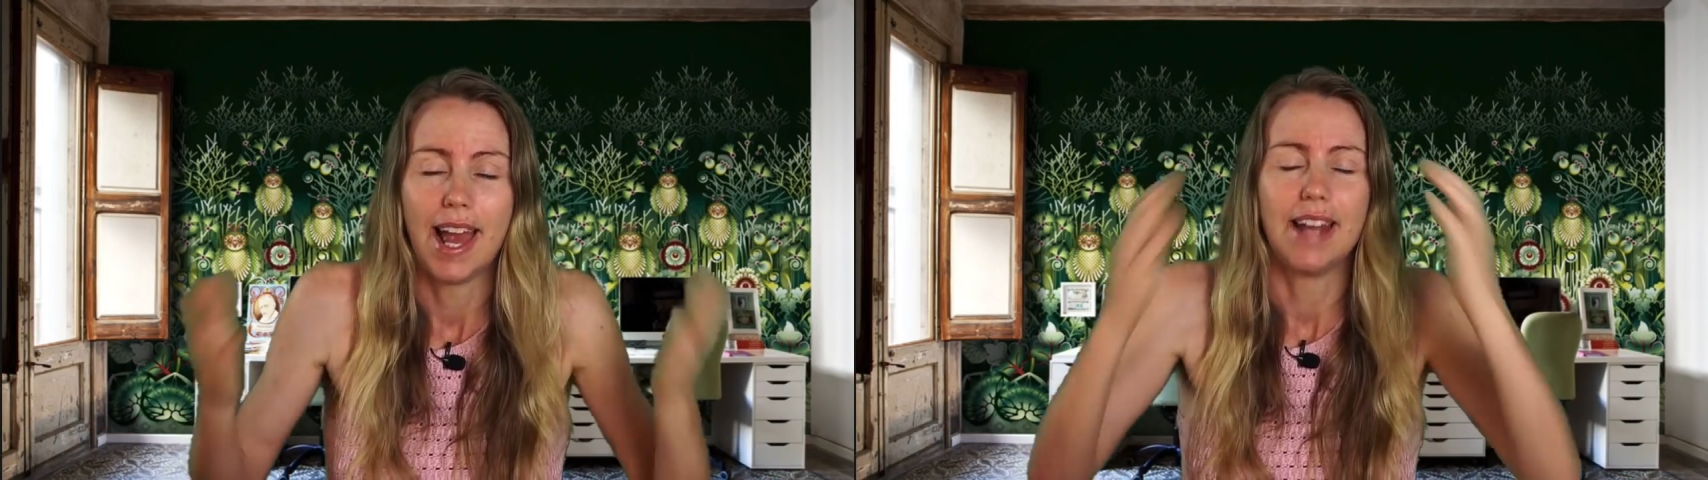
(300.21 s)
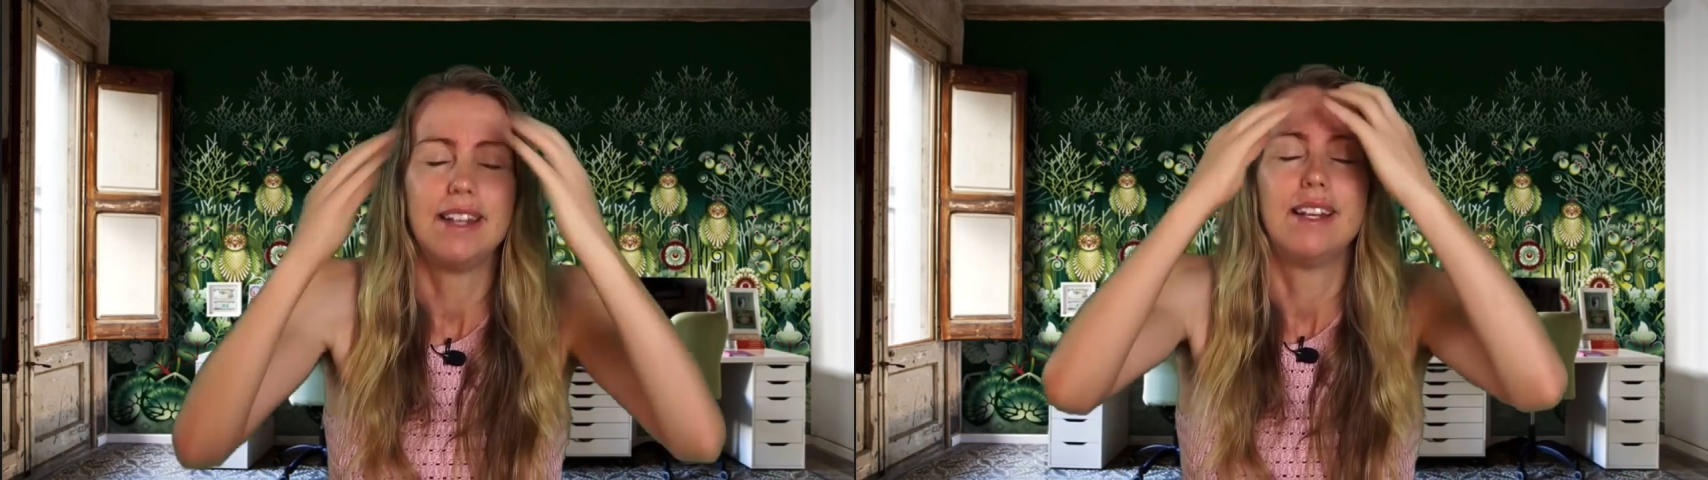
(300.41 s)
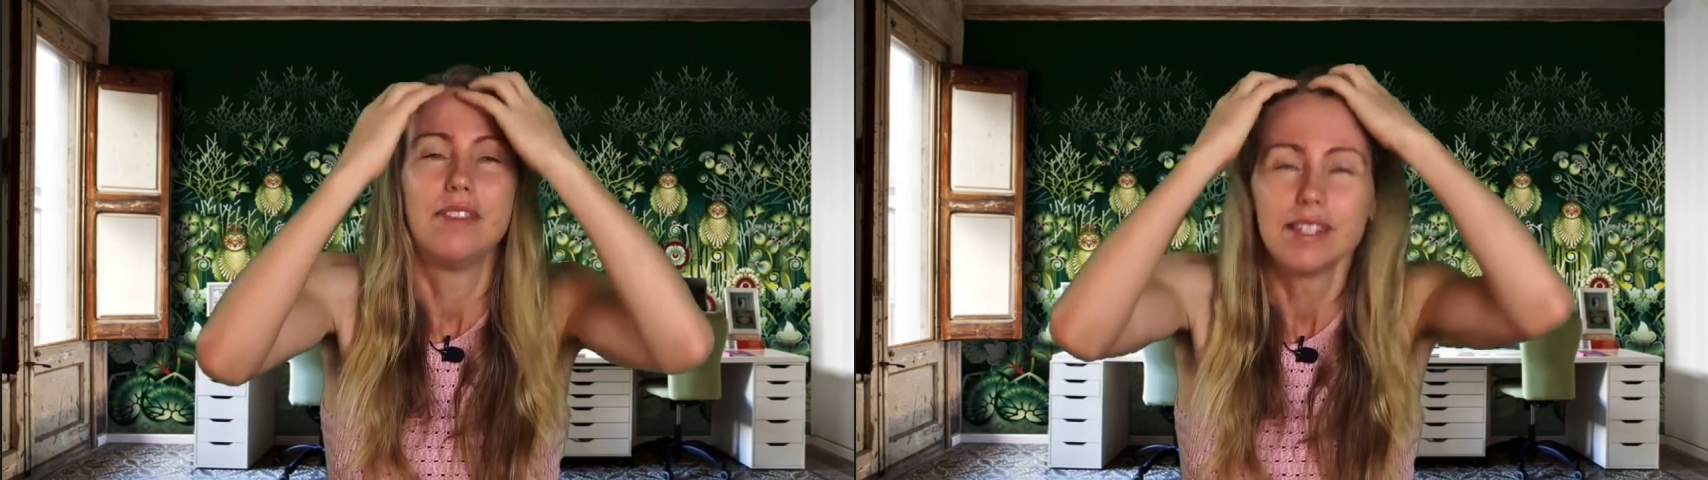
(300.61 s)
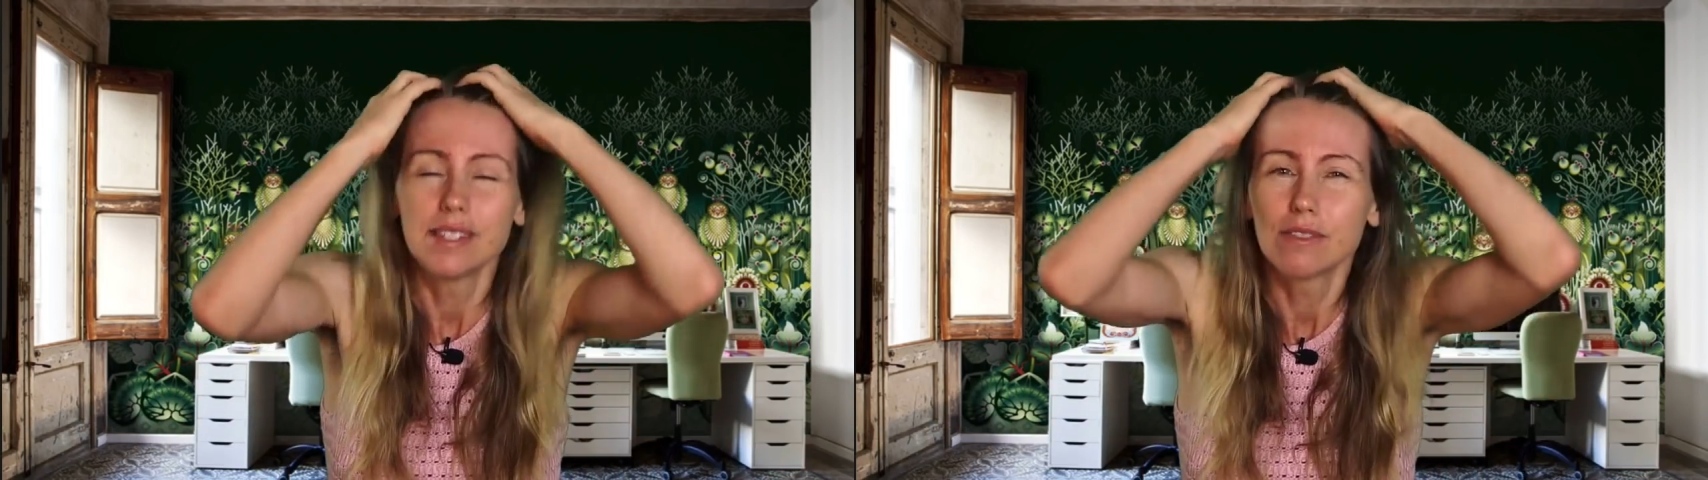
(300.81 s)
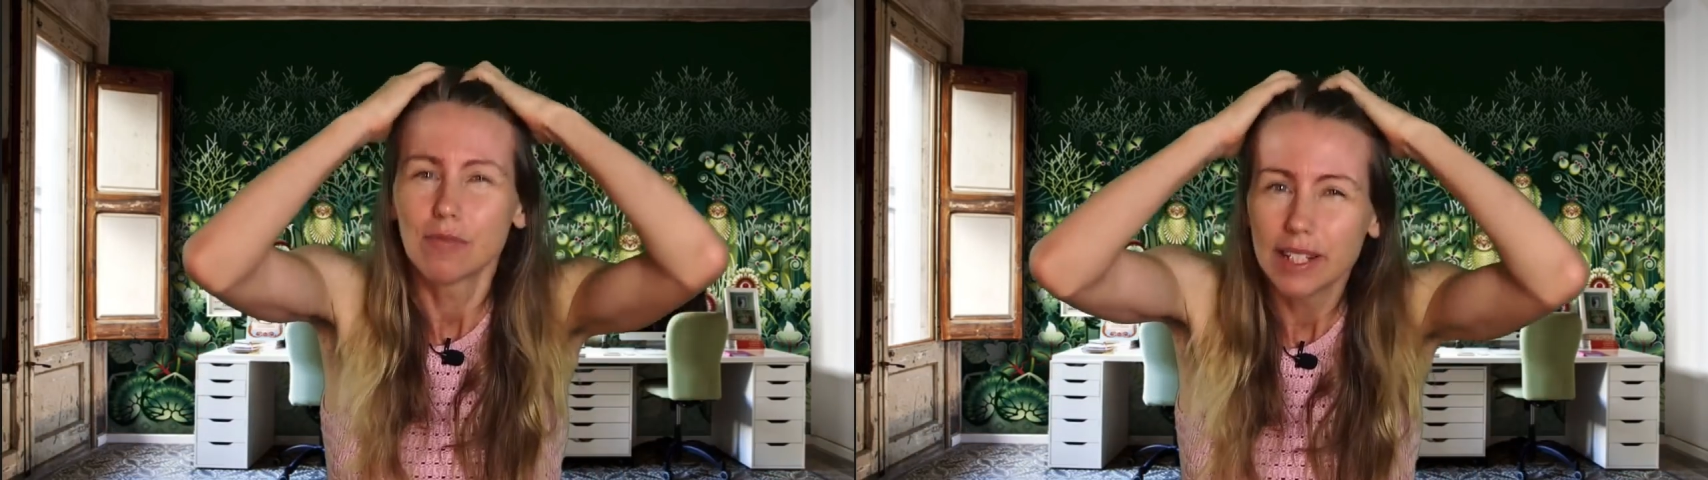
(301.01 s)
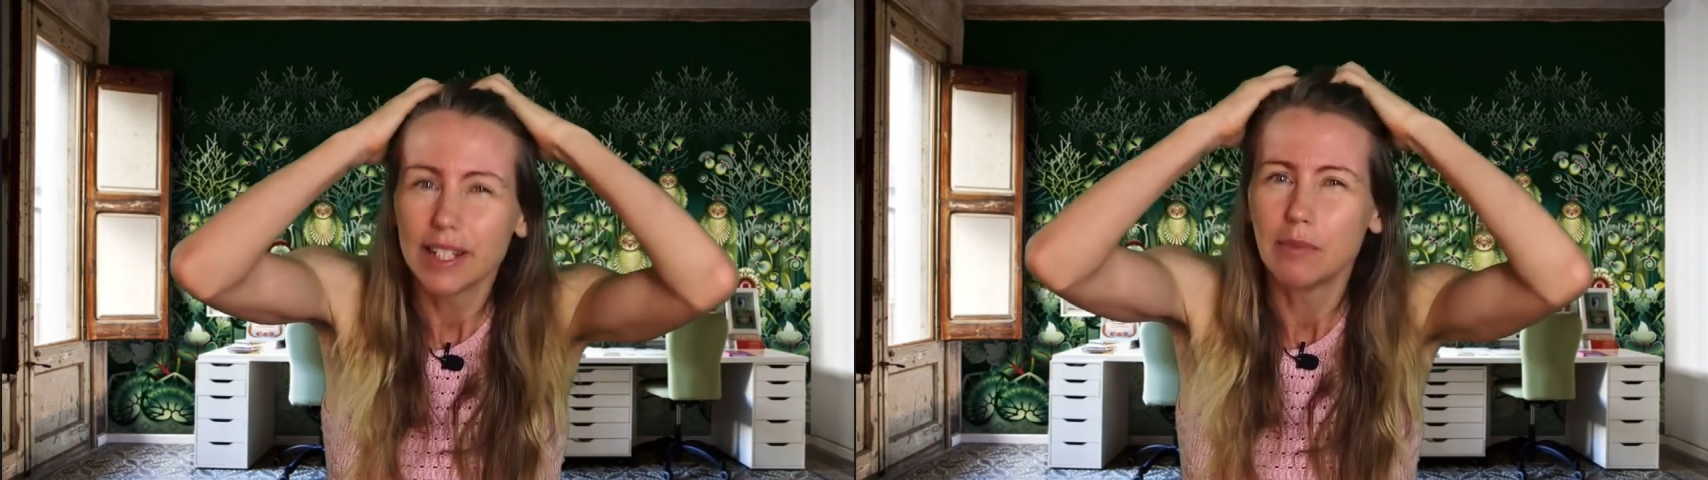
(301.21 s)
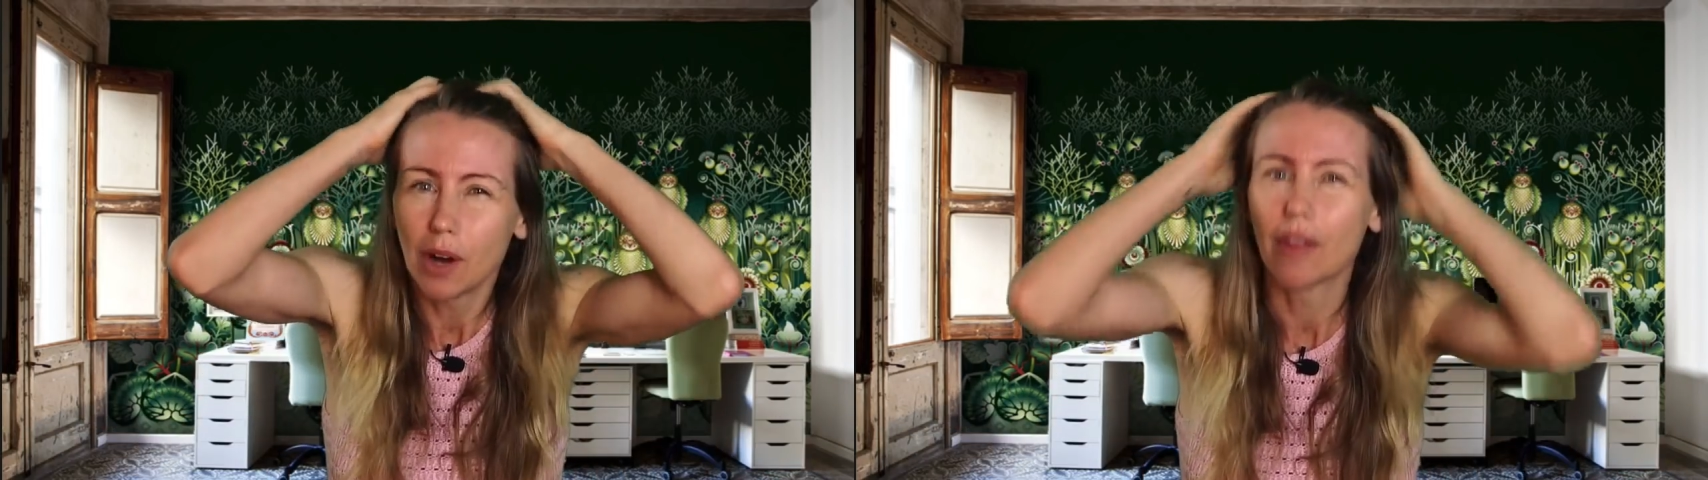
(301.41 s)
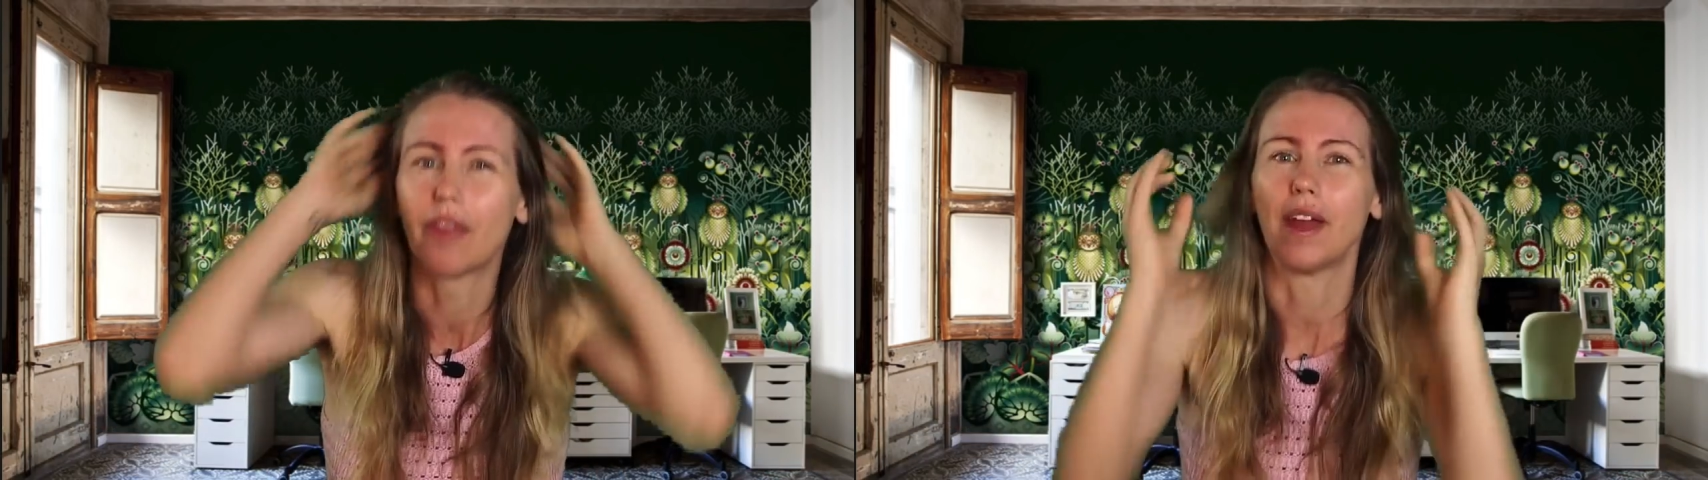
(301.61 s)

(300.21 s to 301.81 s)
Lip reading: And this is really worth